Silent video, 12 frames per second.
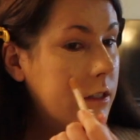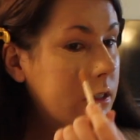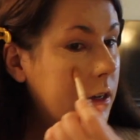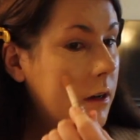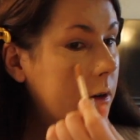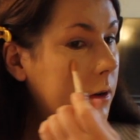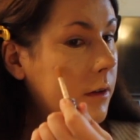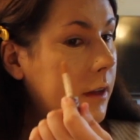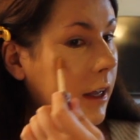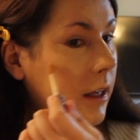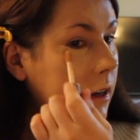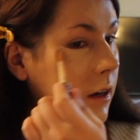And so
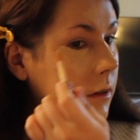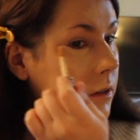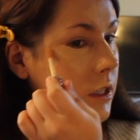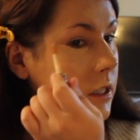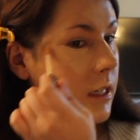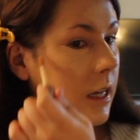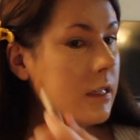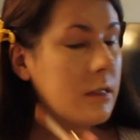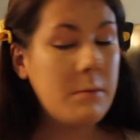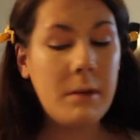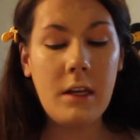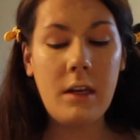like, you know, she
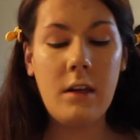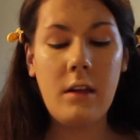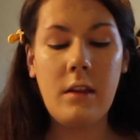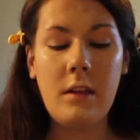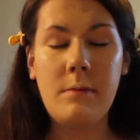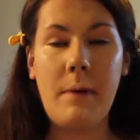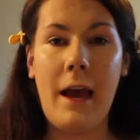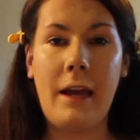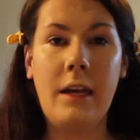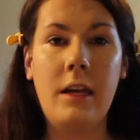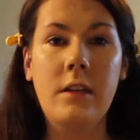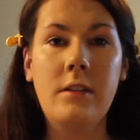sends me this
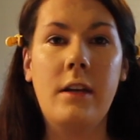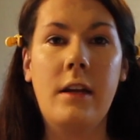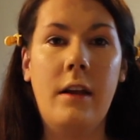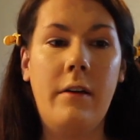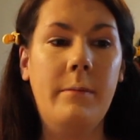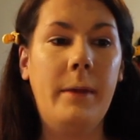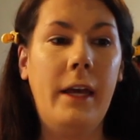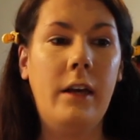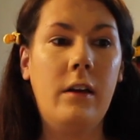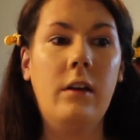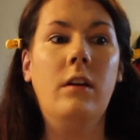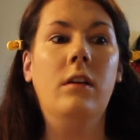package, and I'm
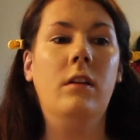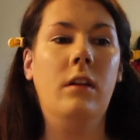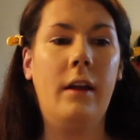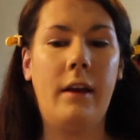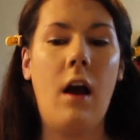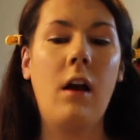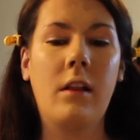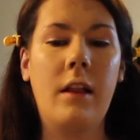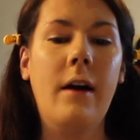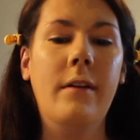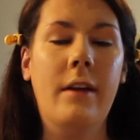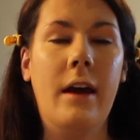like on
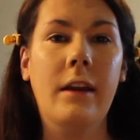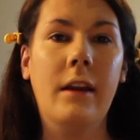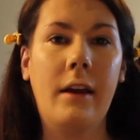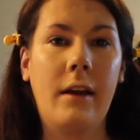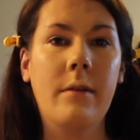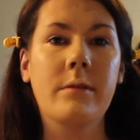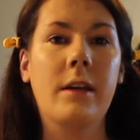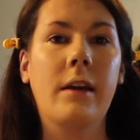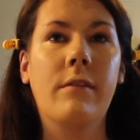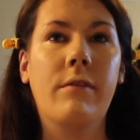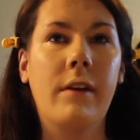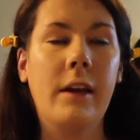cloud 9. Like I was
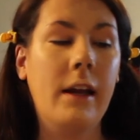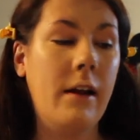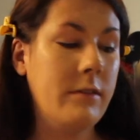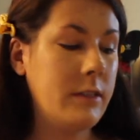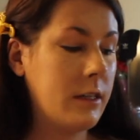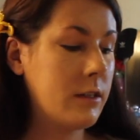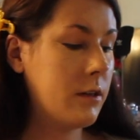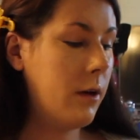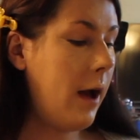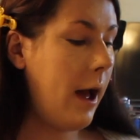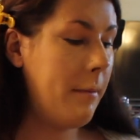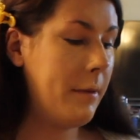like freaking out. I was like
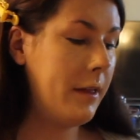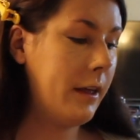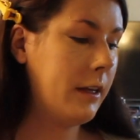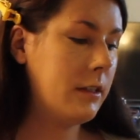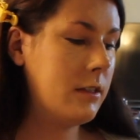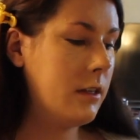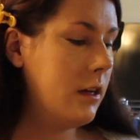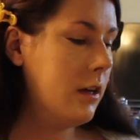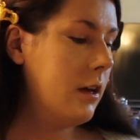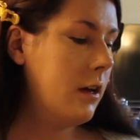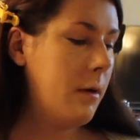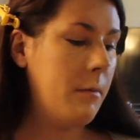so happy. Like it's
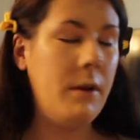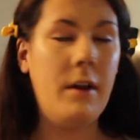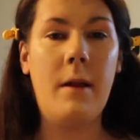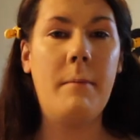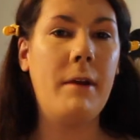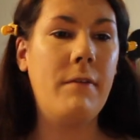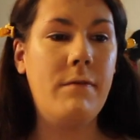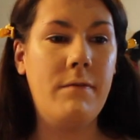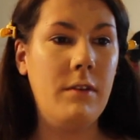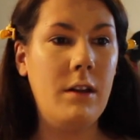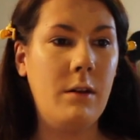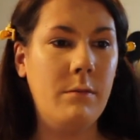put it on my,
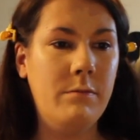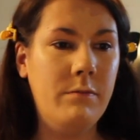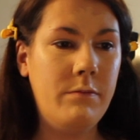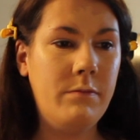you know,